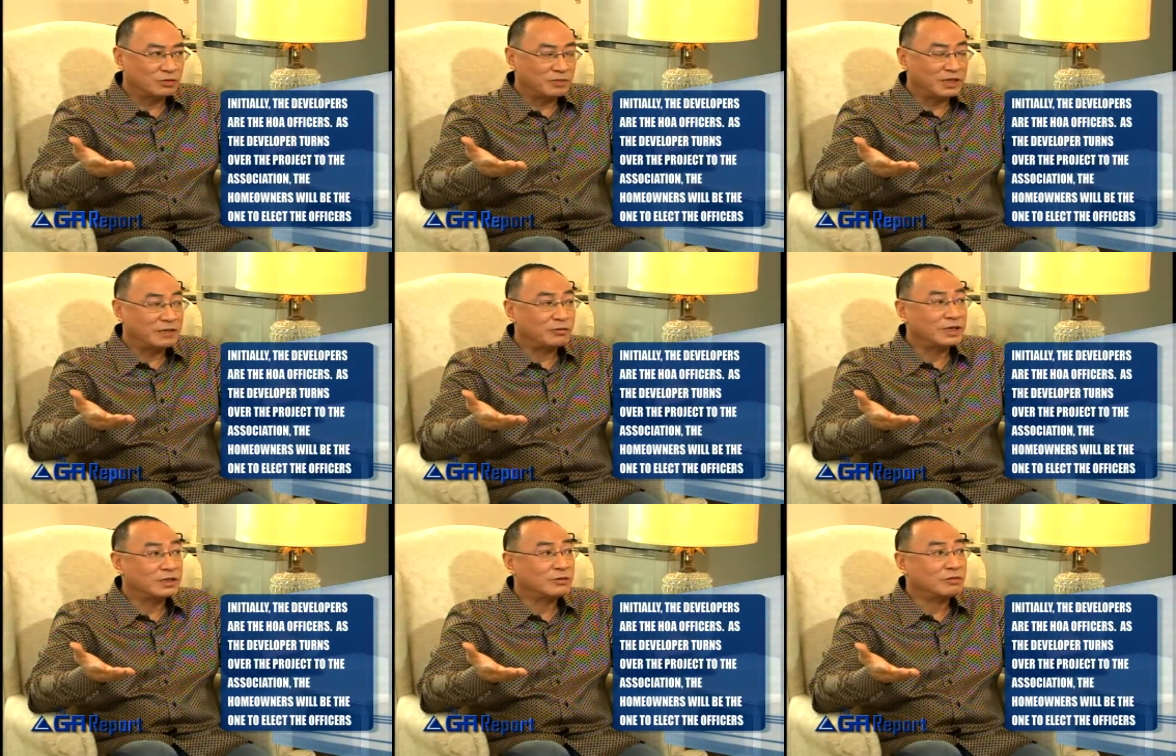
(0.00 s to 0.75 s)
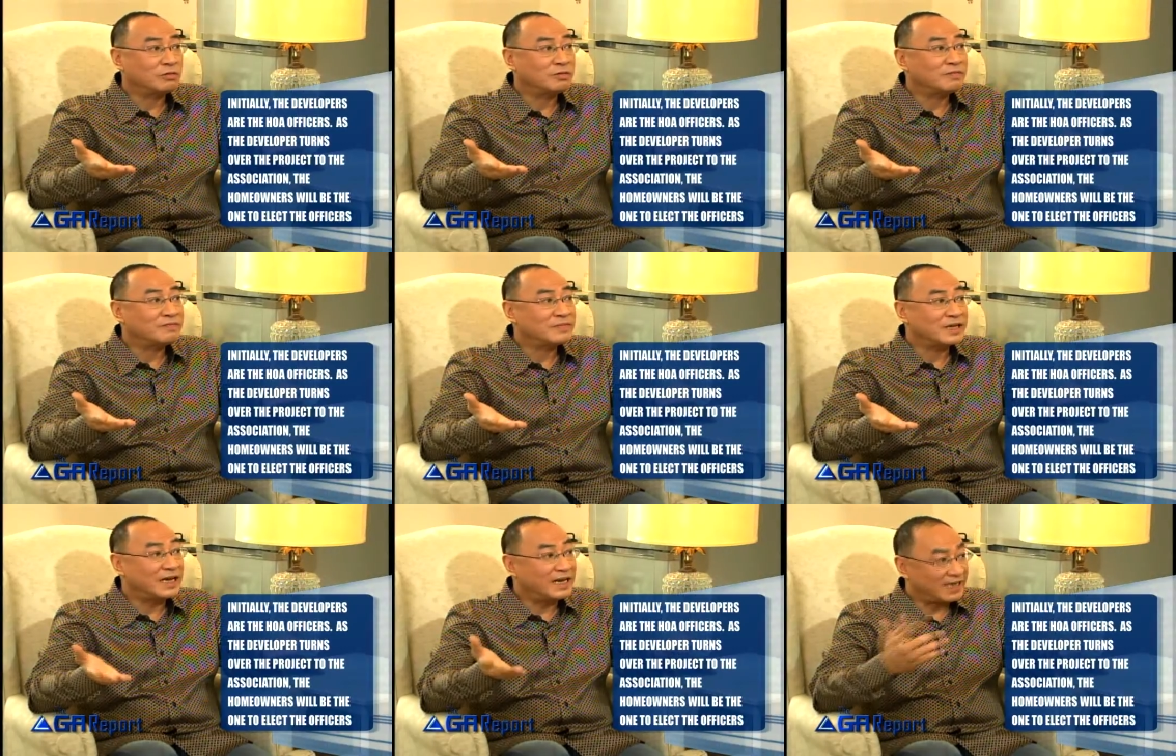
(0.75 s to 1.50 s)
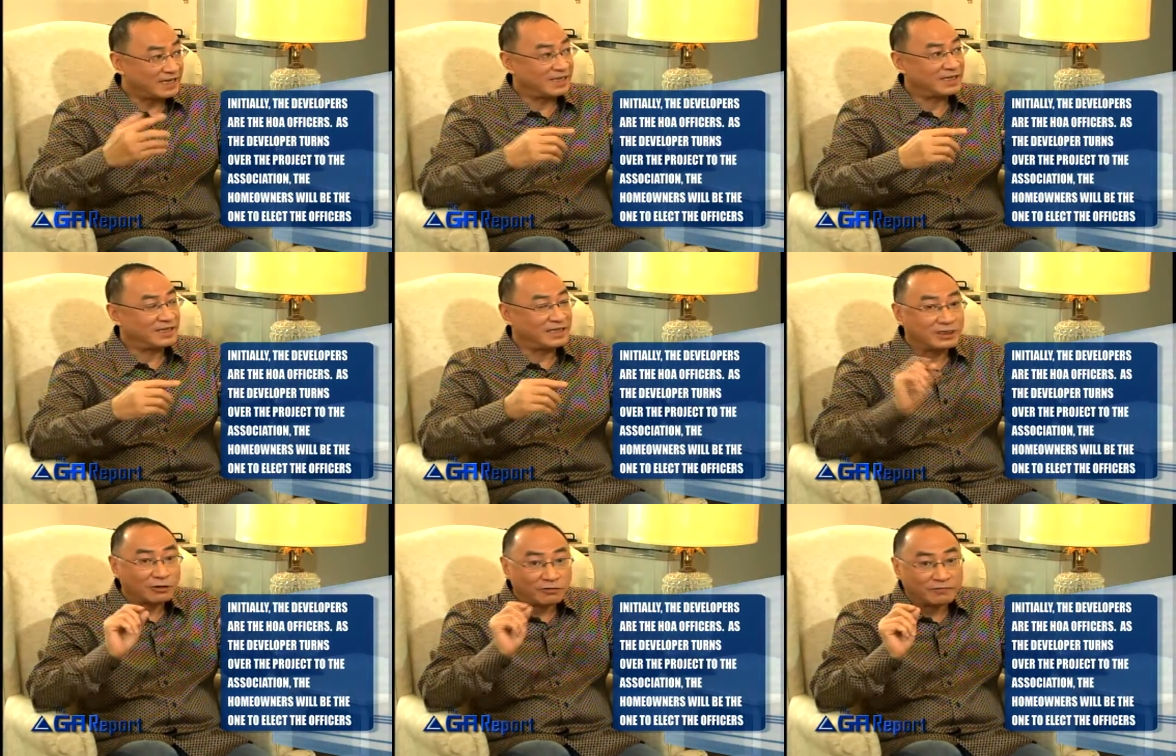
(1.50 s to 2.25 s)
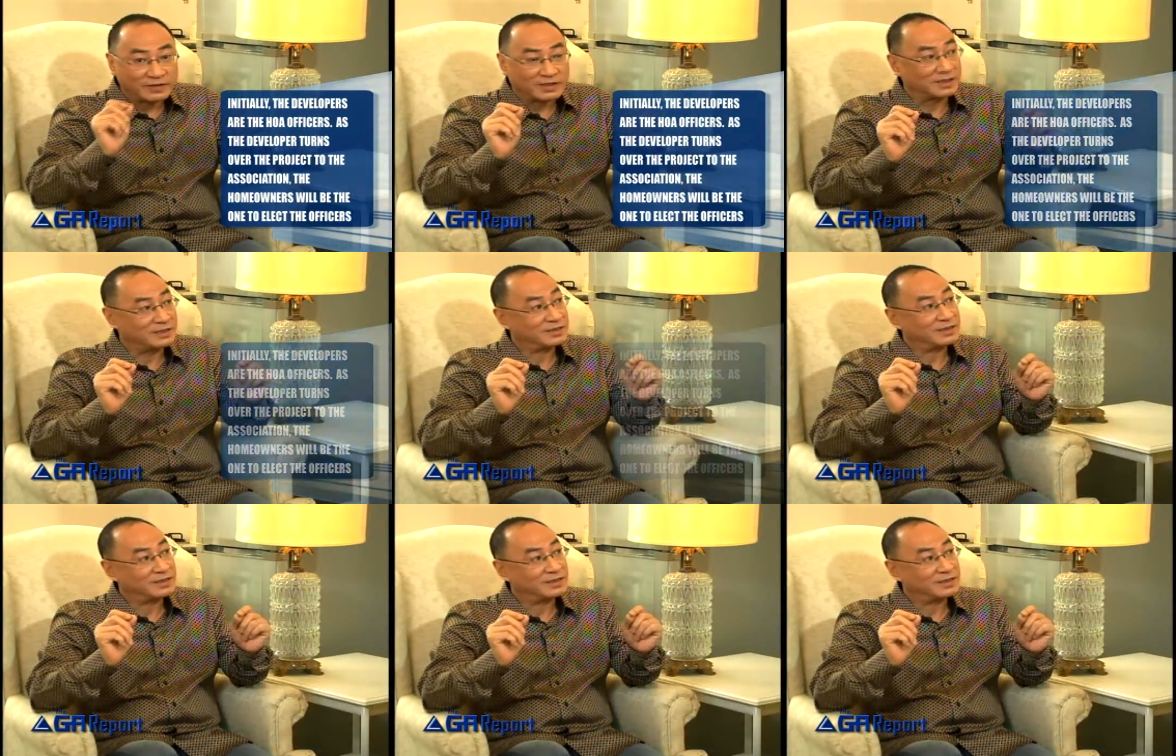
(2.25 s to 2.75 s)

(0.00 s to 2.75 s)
would be the one to elect their officers.